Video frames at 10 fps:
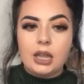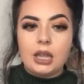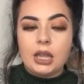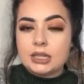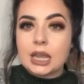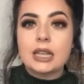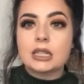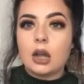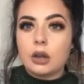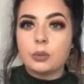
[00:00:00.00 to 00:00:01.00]
It takes
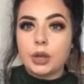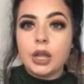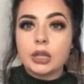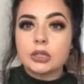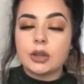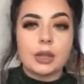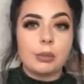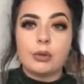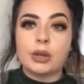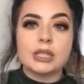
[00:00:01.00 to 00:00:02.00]
hard work, don't get
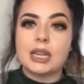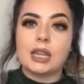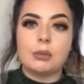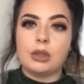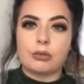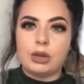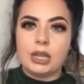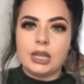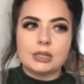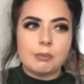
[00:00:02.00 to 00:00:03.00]
me wrong, it's taken me 3
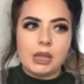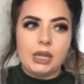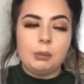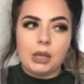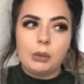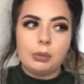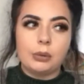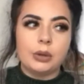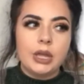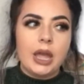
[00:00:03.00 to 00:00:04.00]
years. Many
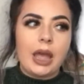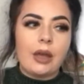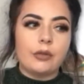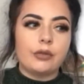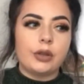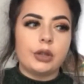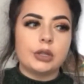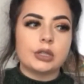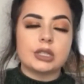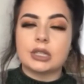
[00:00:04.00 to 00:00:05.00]
people have
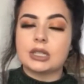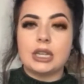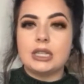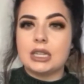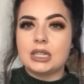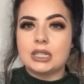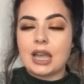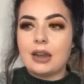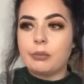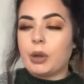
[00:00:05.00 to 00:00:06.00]
succeeded
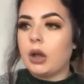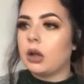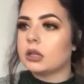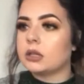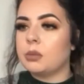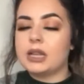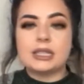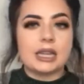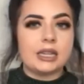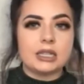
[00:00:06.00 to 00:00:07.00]
and passed my
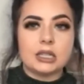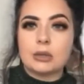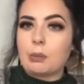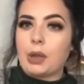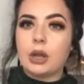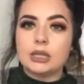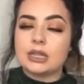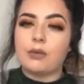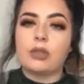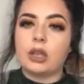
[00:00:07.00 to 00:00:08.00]
status and passed
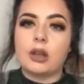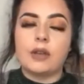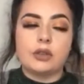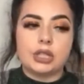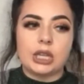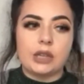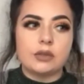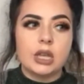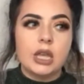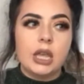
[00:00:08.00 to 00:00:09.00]
everything I've
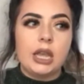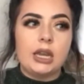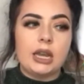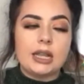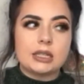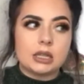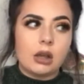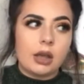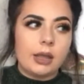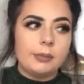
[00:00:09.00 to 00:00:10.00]
achieved in less
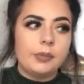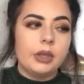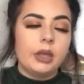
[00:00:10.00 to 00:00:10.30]
time.